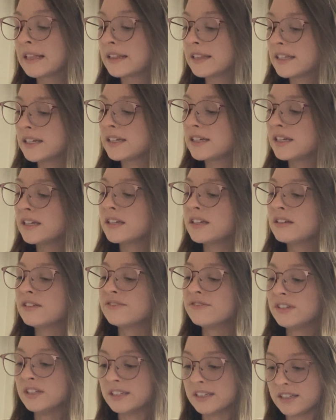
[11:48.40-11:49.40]

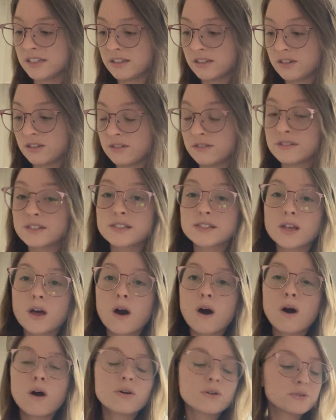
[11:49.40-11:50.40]
Leaving you is
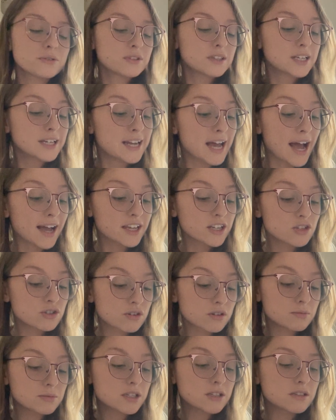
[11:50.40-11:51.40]
all that I can
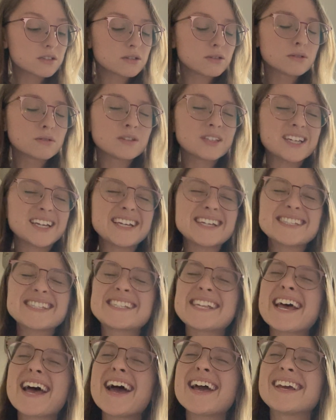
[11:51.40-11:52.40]
dream to do these
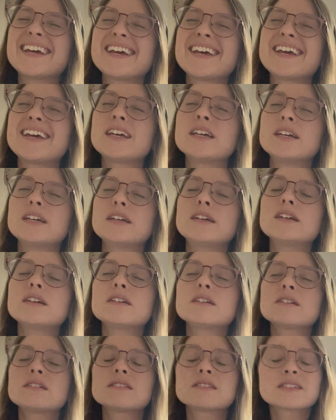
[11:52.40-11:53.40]

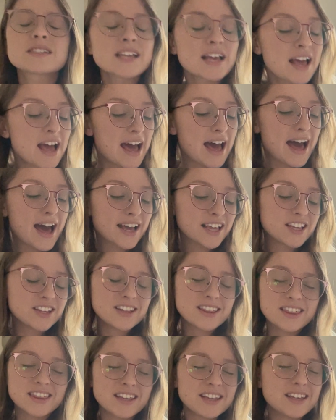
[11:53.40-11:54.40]
days. I
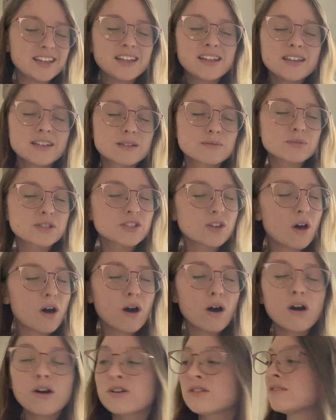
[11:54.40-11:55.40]
could think I'm
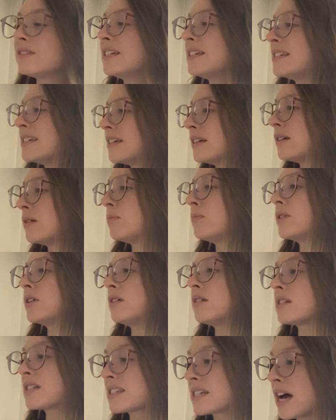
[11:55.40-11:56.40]
sorry, dear,
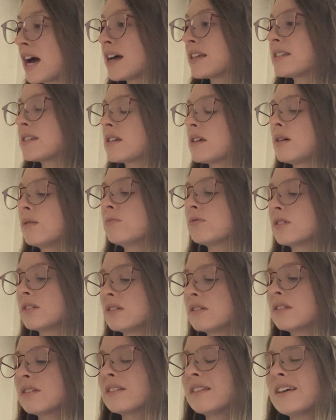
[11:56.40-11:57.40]
but it's not
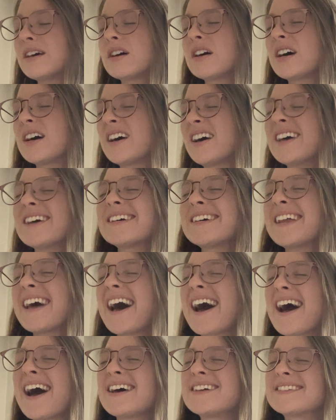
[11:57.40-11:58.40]
something that
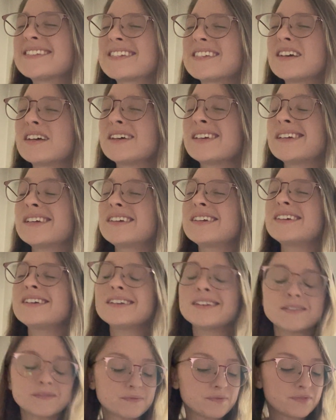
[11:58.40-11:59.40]
I'd say.